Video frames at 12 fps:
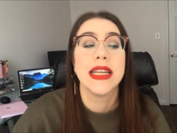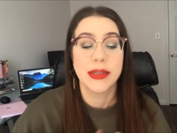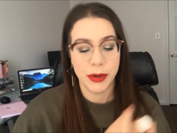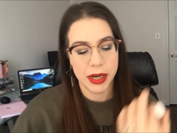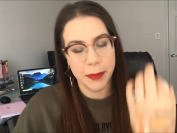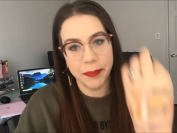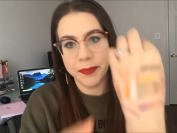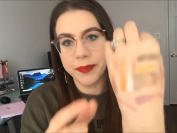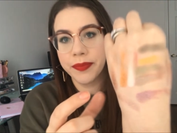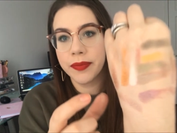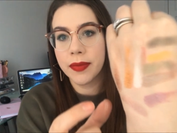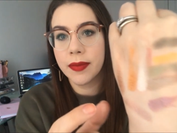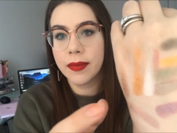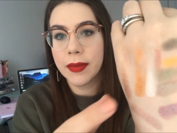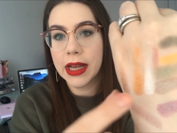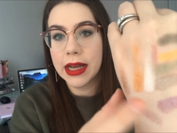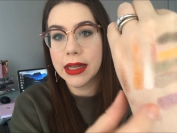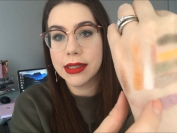It's pretty.
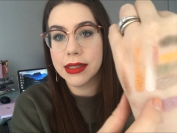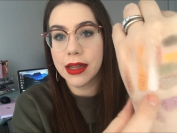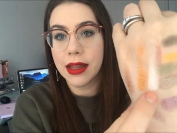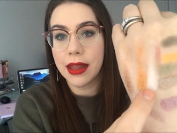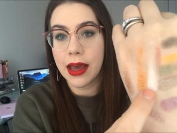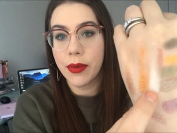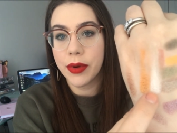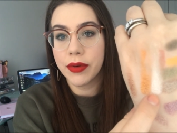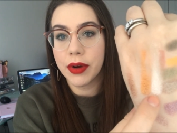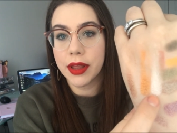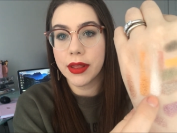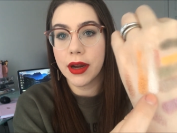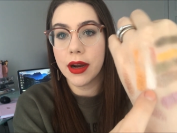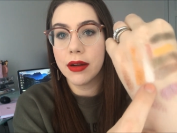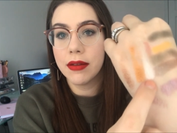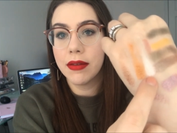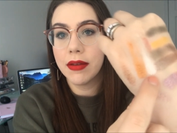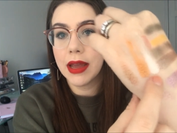It's that one right
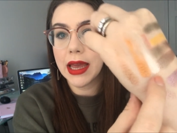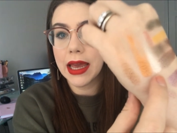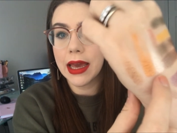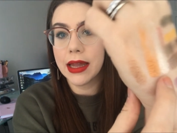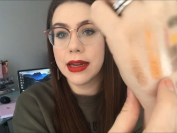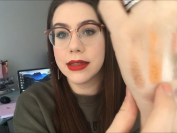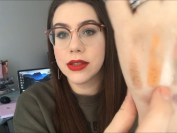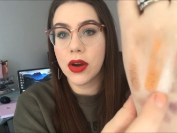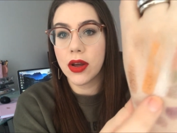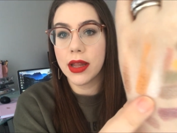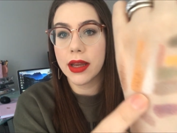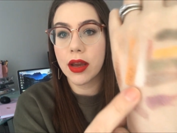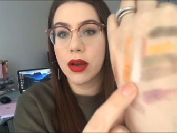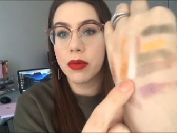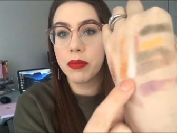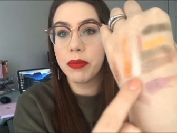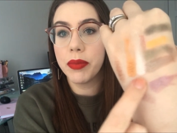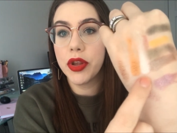there. And it's got like
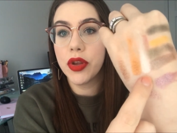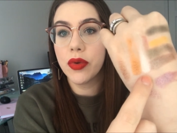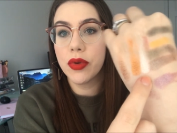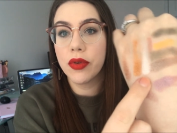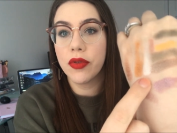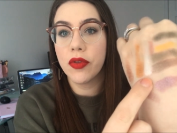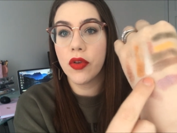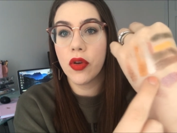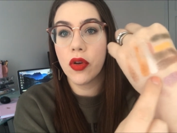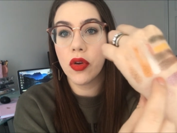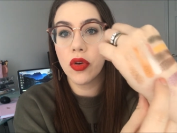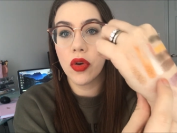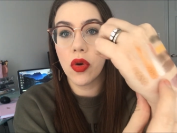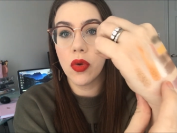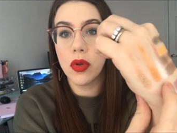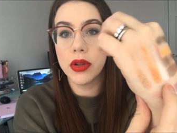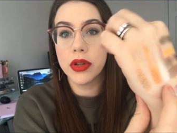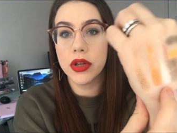a beautiful
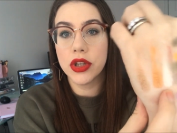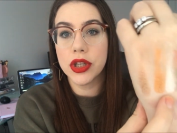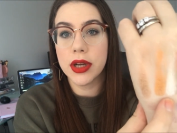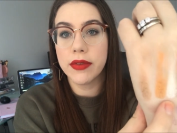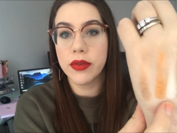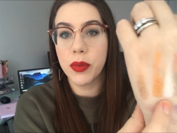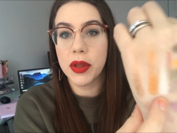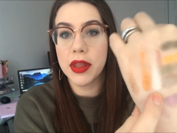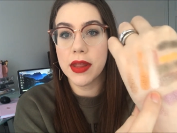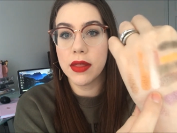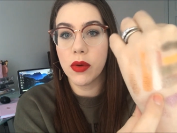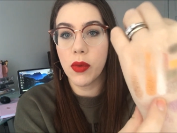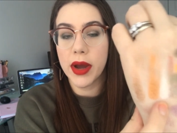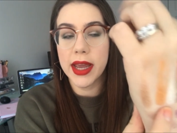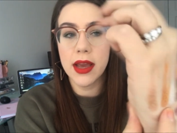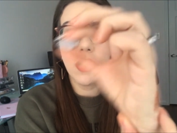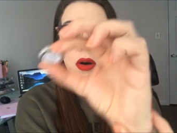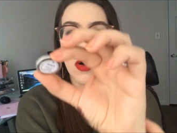gold shift within the
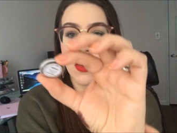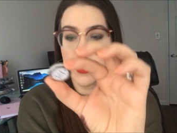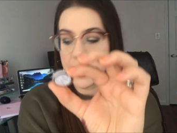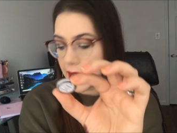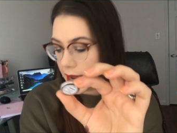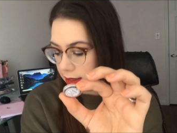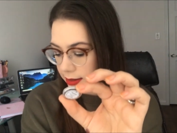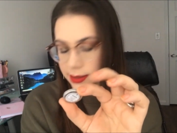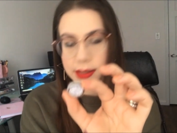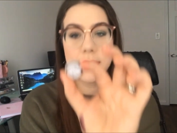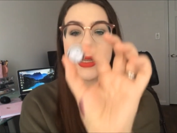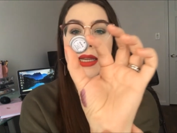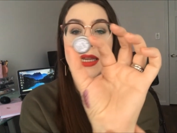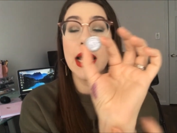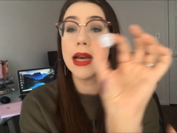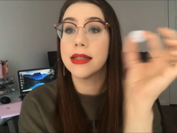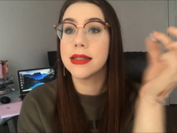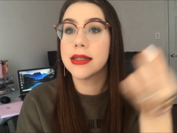white. Oh, yes.
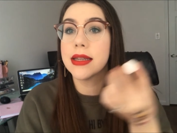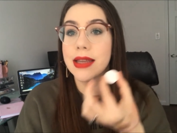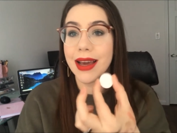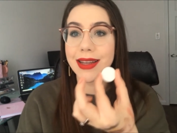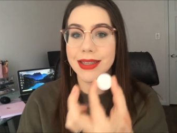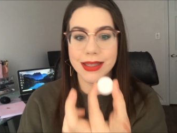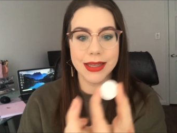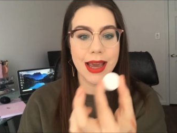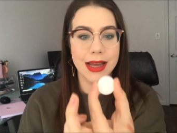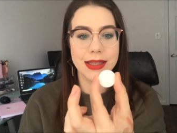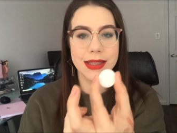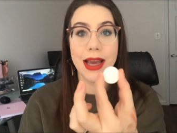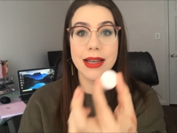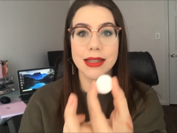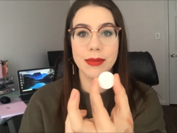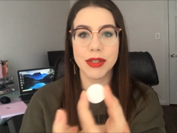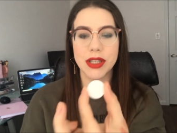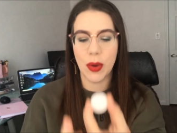Yes, yes, yes,
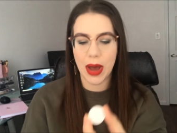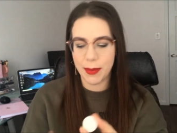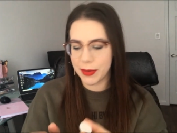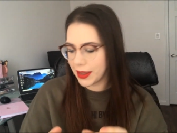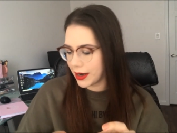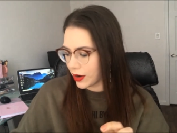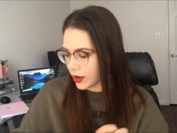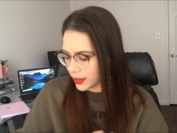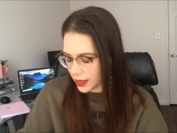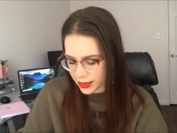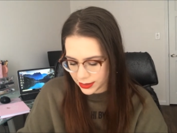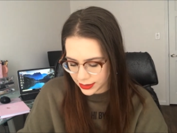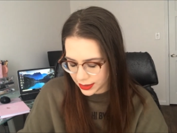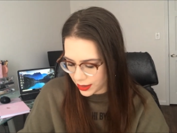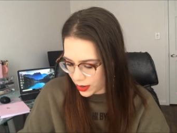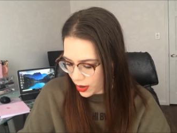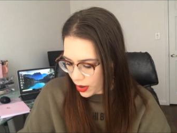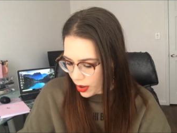yes. I'm so happy that I got this.
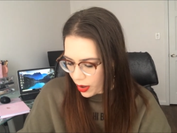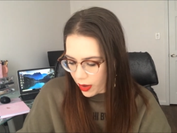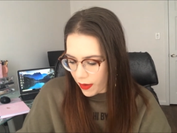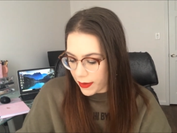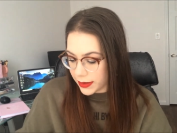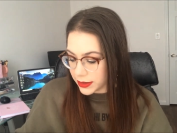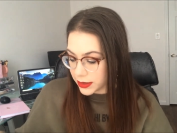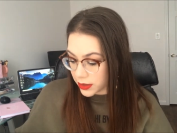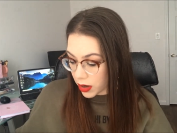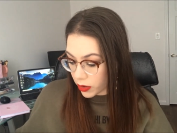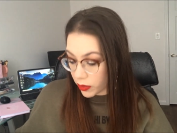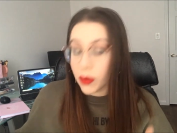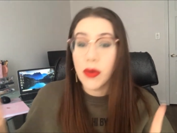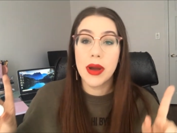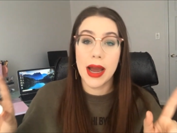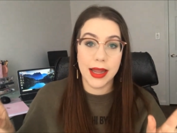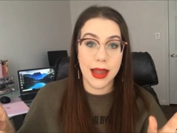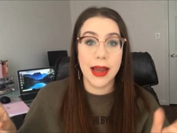So,
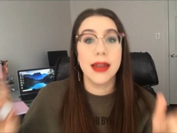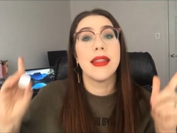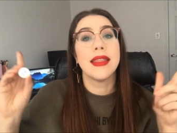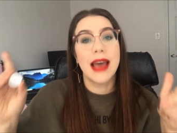I lied.